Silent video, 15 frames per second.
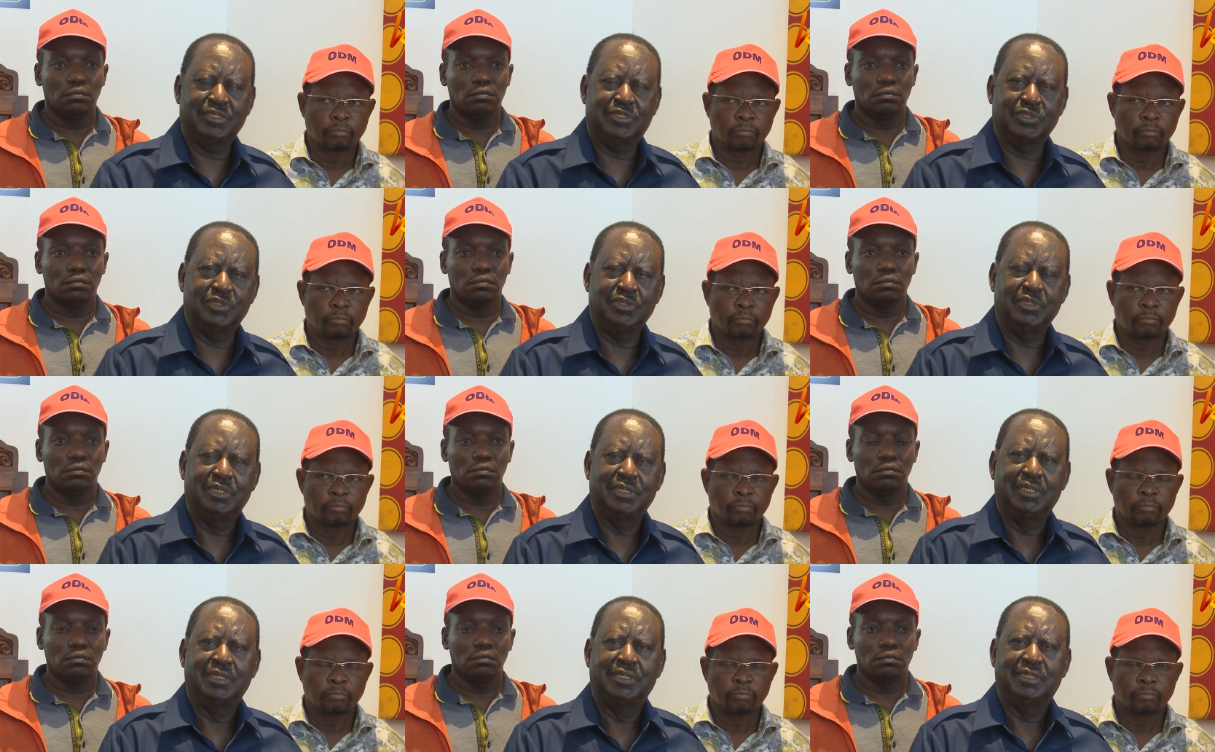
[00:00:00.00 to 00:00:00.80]
Speaker 1: to
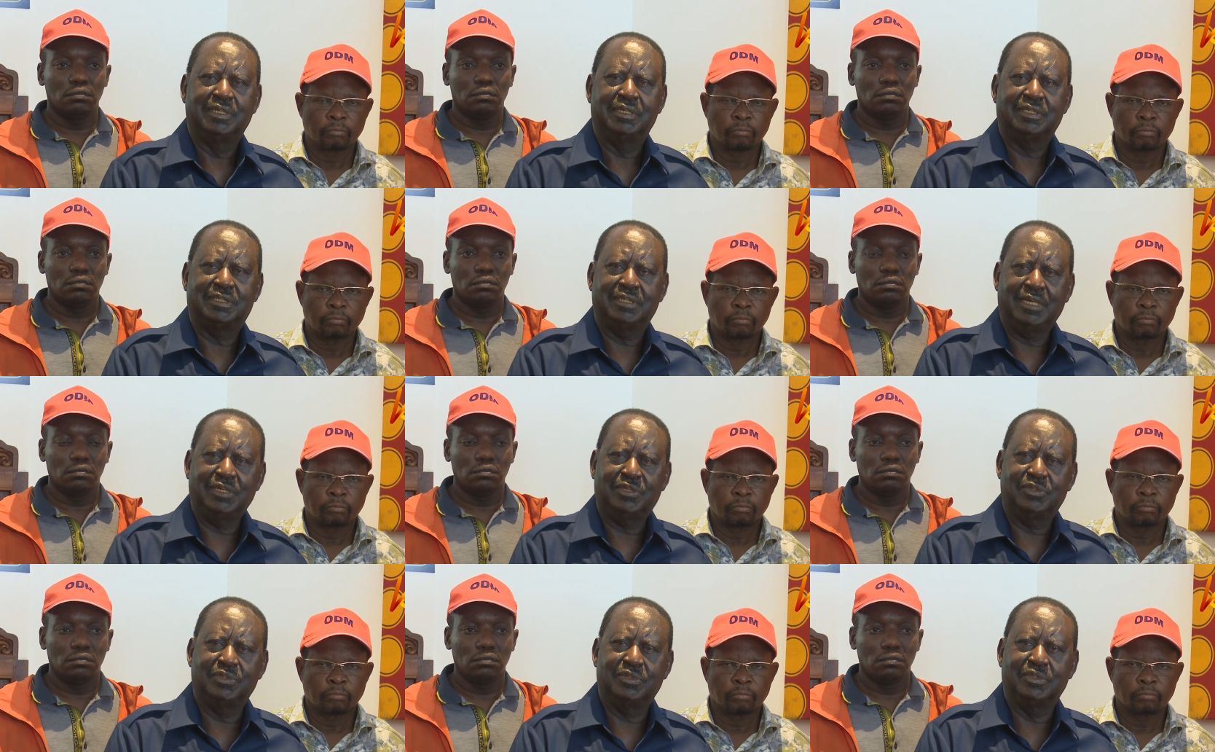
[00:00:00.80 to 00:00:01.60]
try
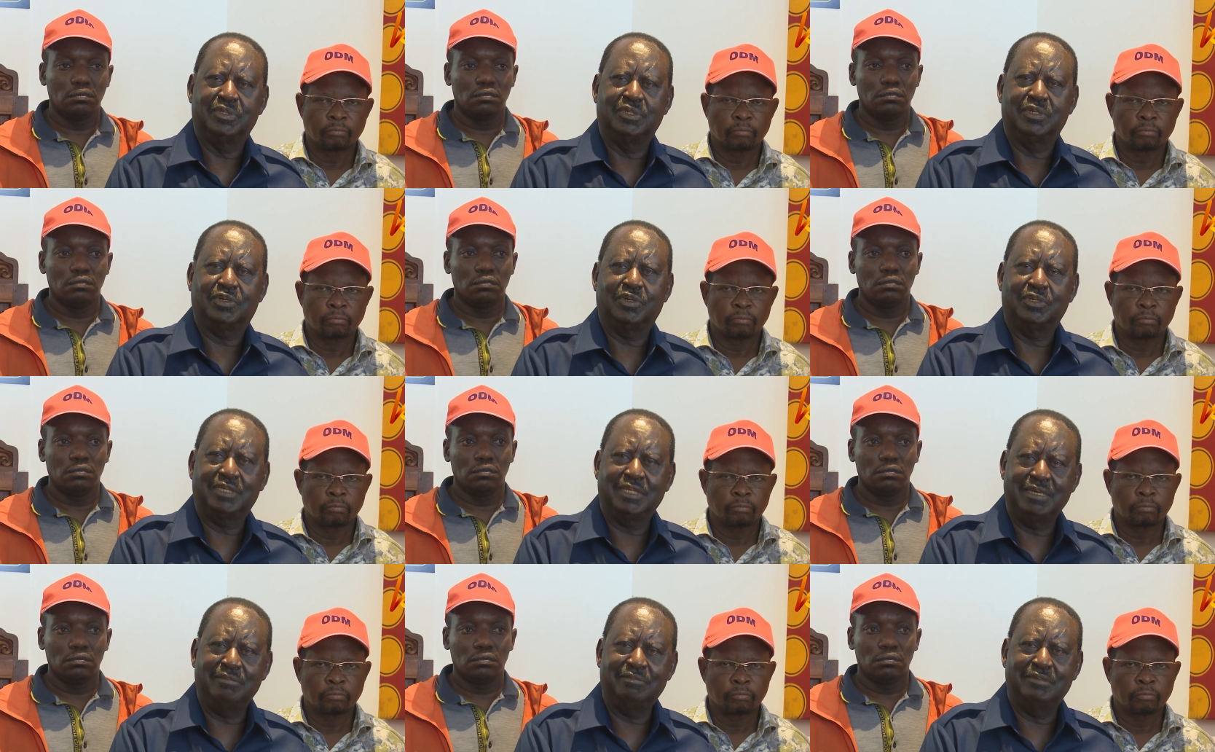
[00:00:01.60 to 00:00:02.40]
to
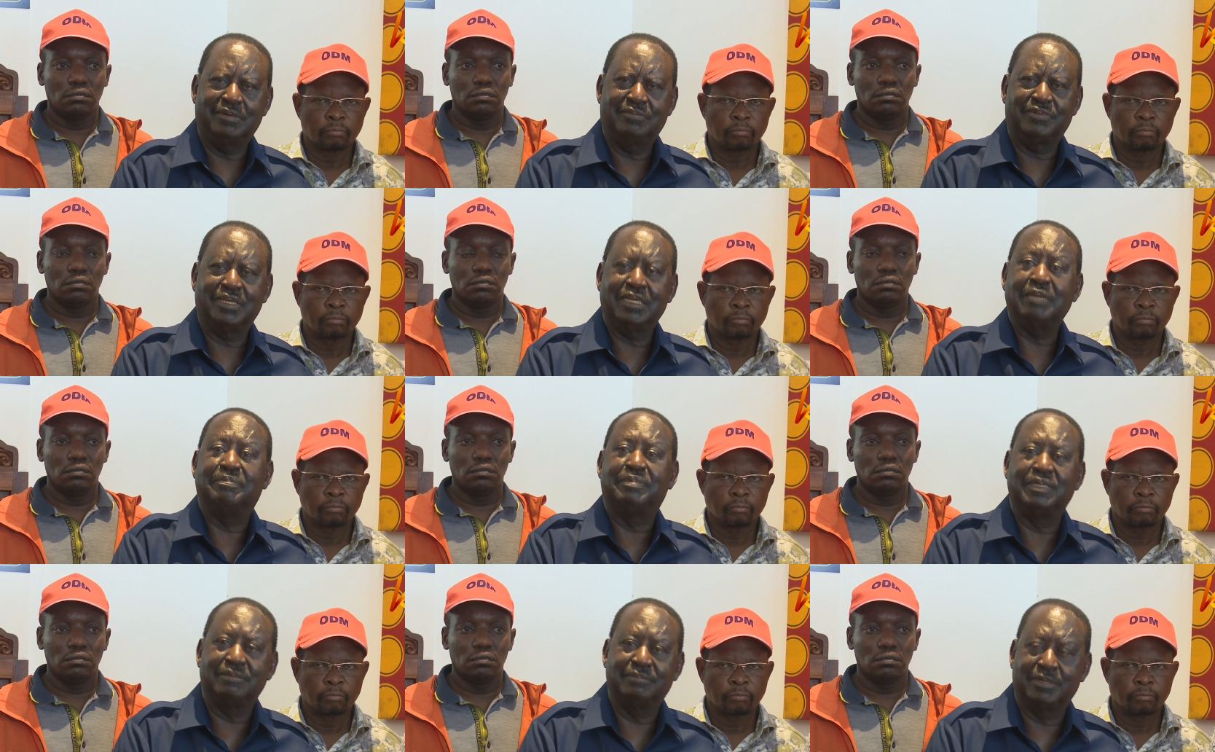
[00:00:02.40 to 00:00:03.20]
condemn very
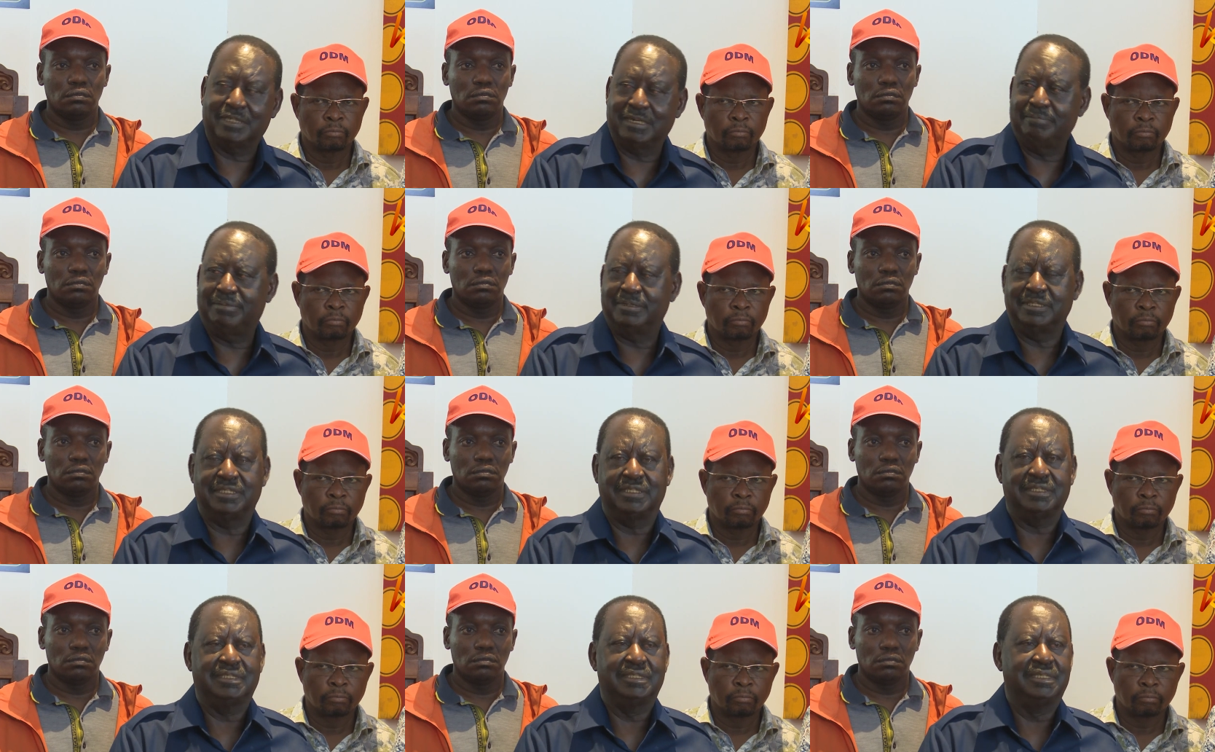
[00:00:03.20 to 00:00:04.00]
reputable
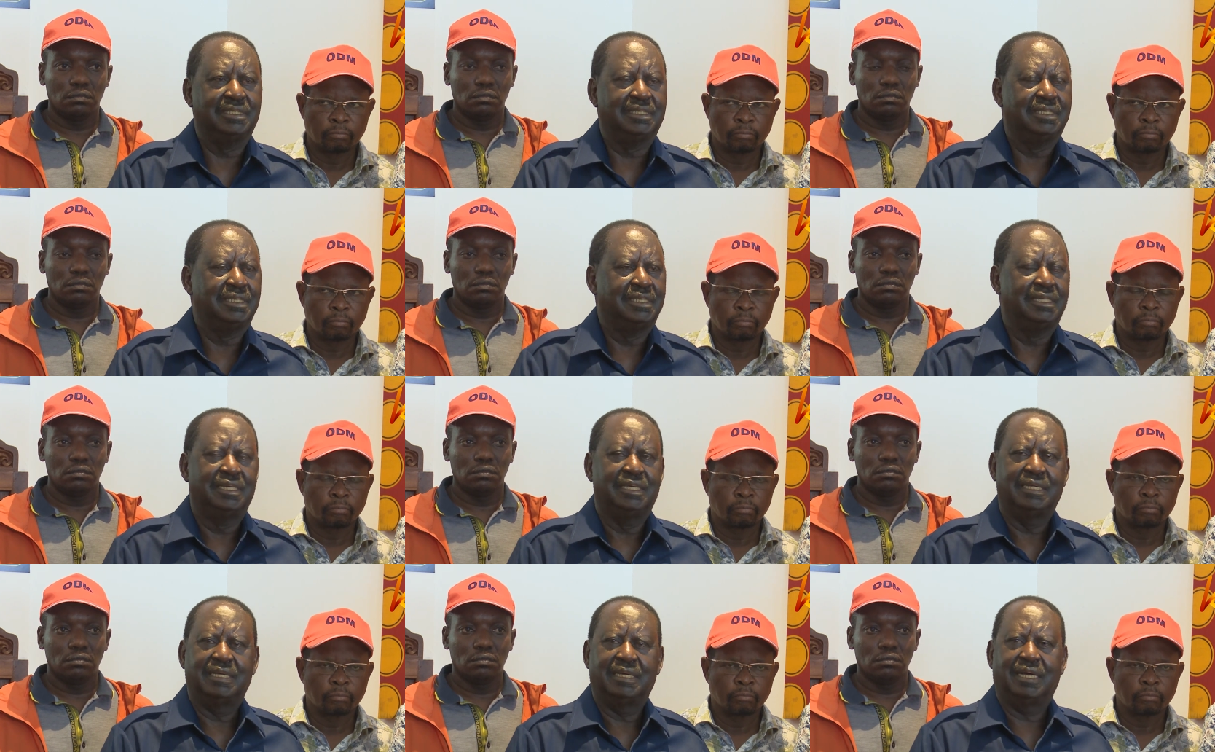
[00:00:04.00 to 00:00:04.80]
companies,
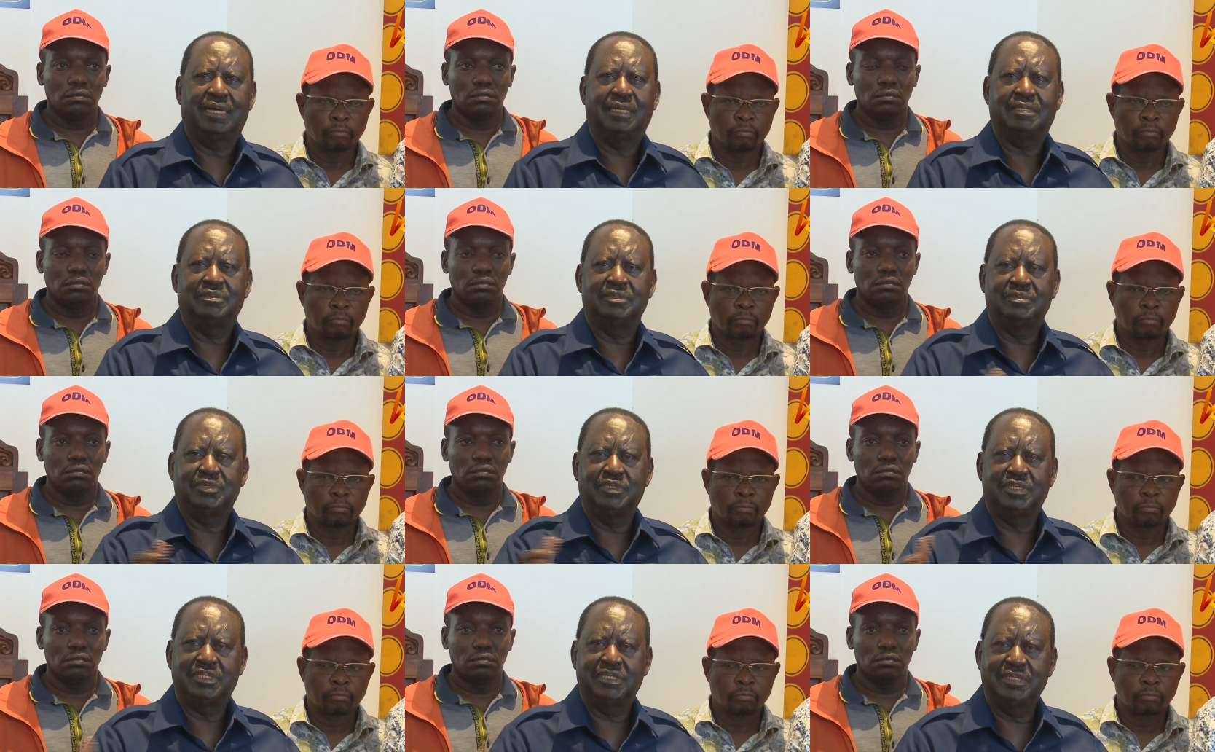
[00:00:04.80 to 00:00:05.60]
as
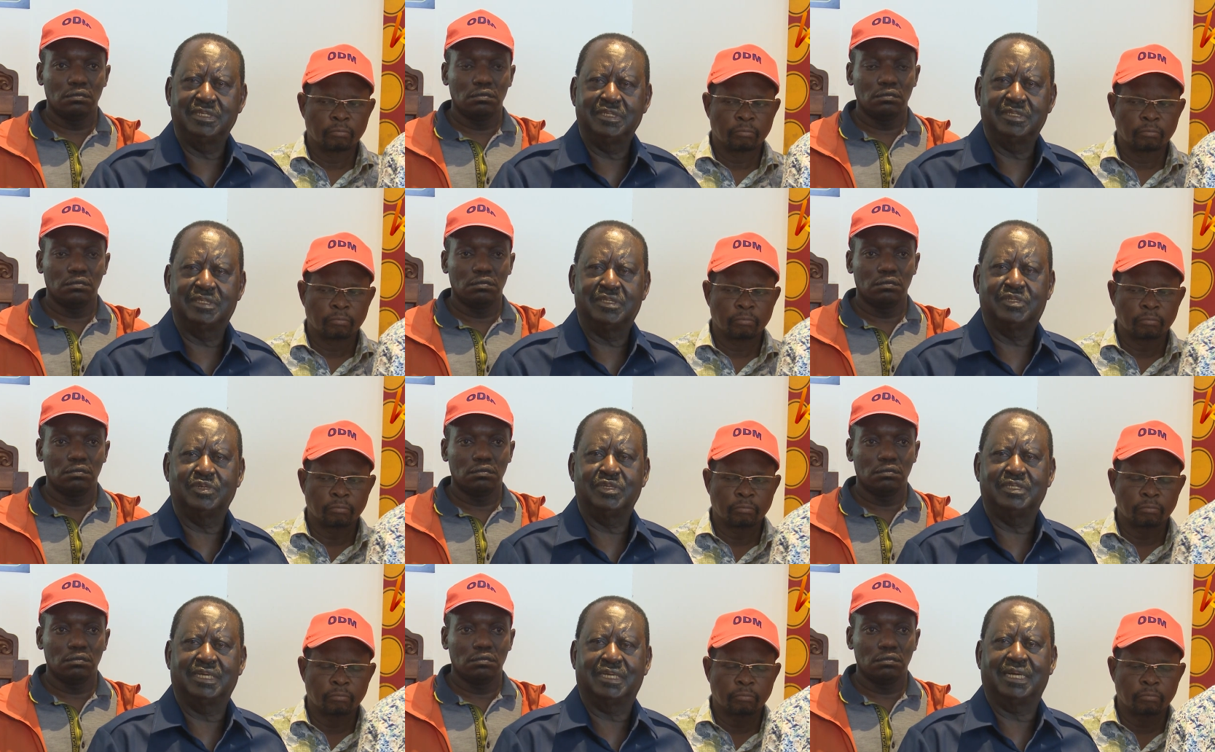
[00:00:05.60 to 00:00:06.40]
we see
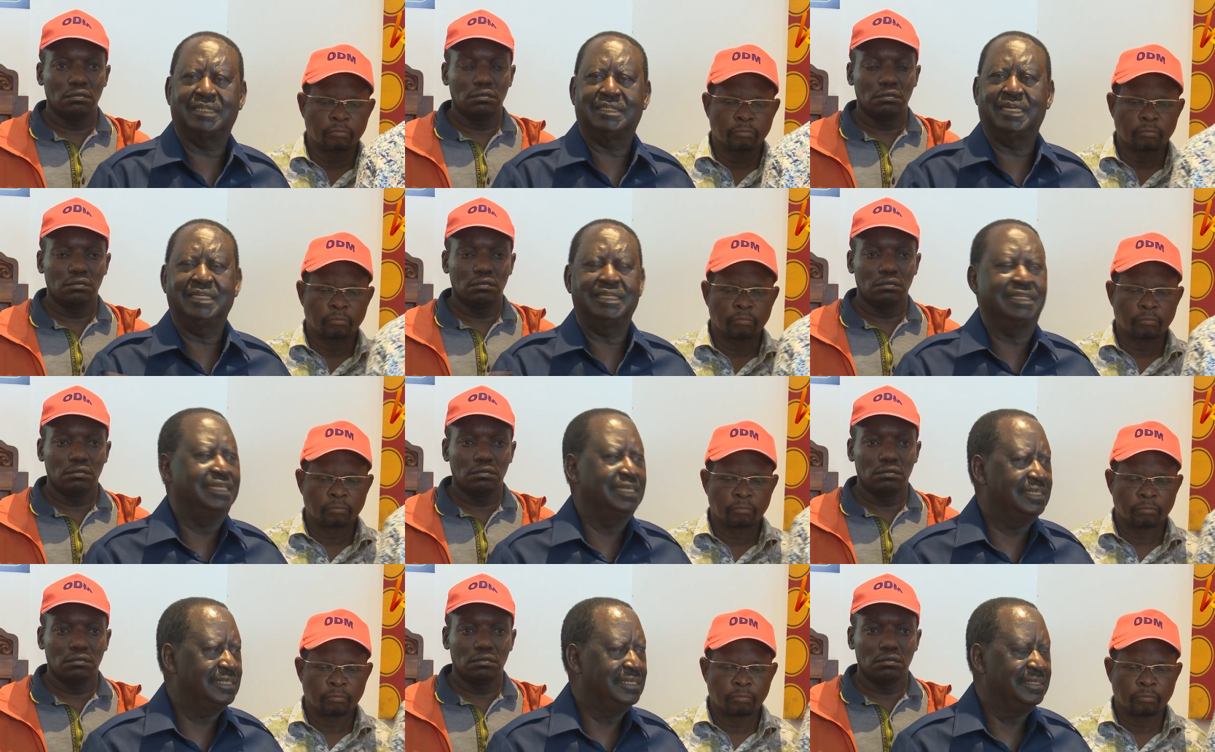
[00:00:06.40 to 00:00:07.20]
stories like Adani
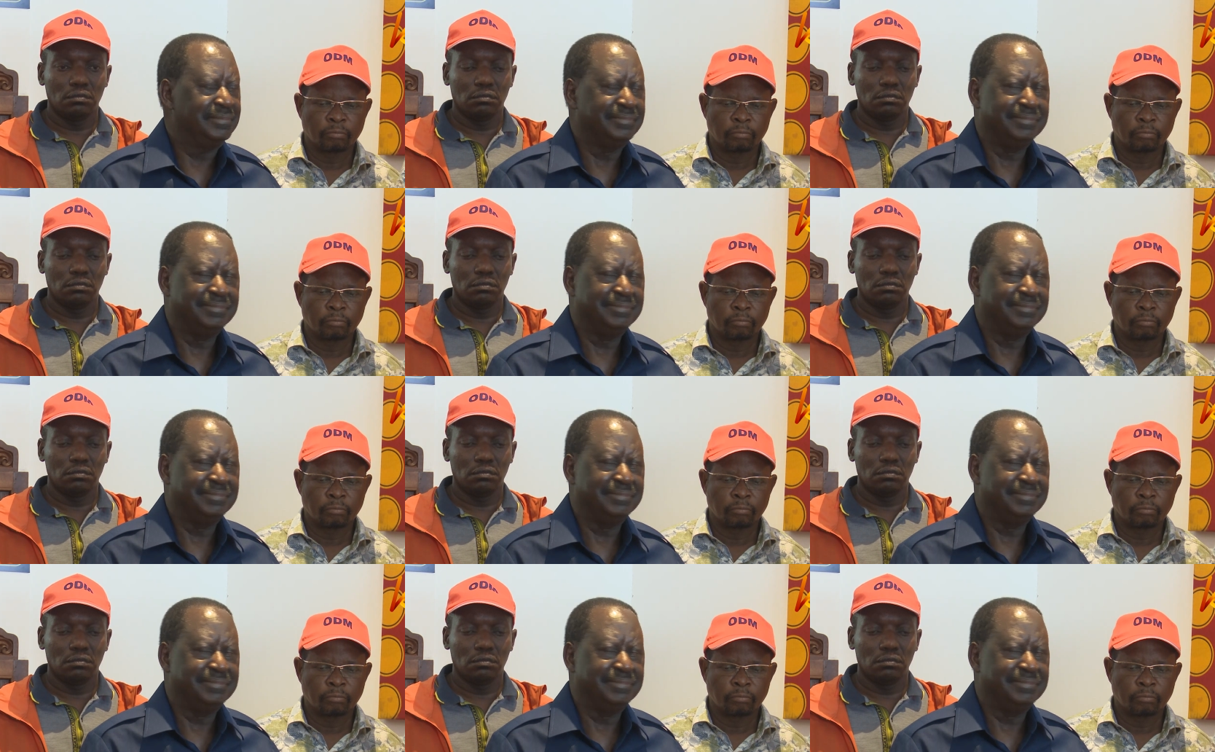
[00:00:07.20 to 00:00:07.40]
Gate.